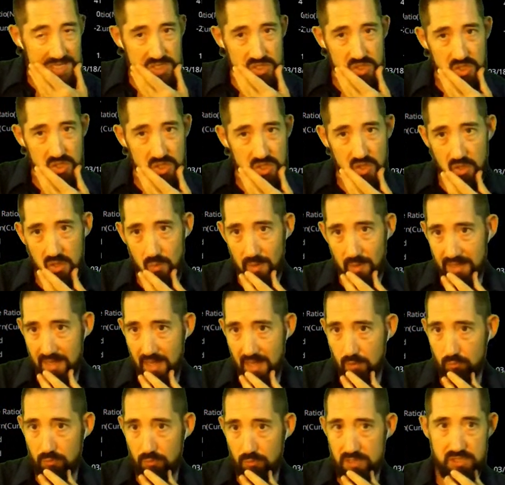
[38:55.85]
So the only way
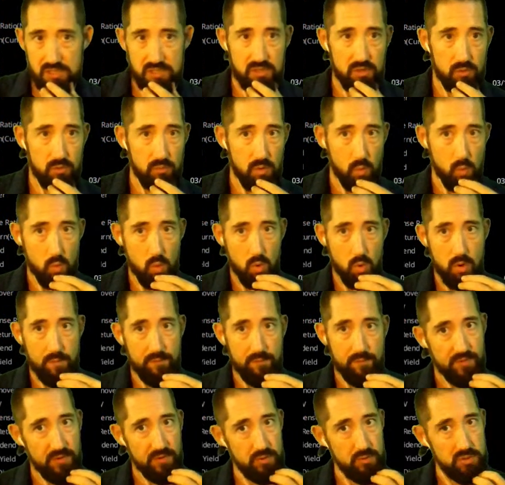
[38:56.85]
that risk to
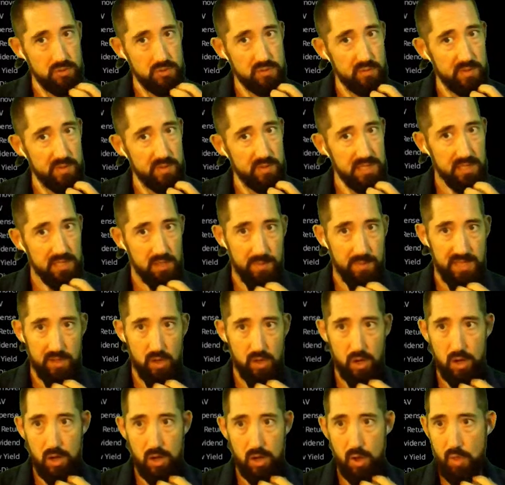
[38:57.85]
reward for you is really going to be
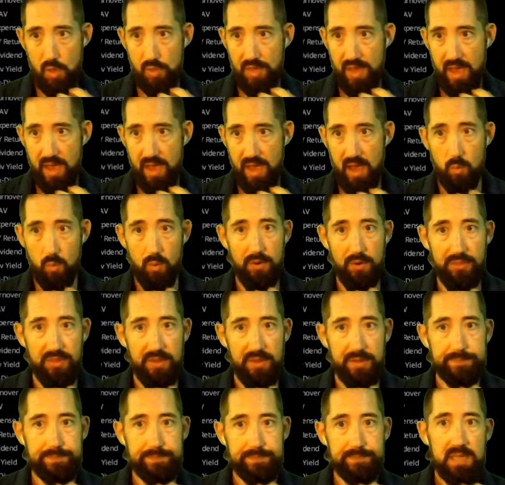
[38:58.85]
all that worth
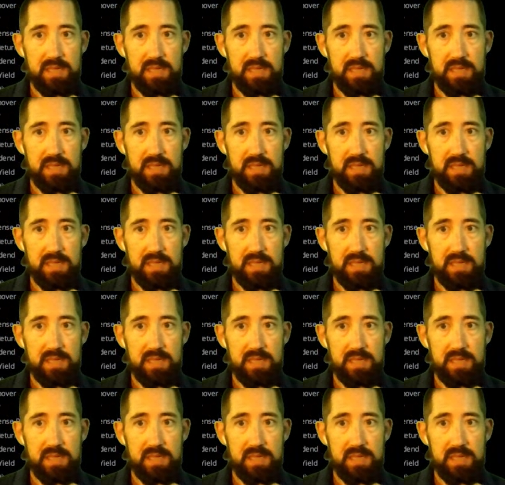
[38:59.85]
it.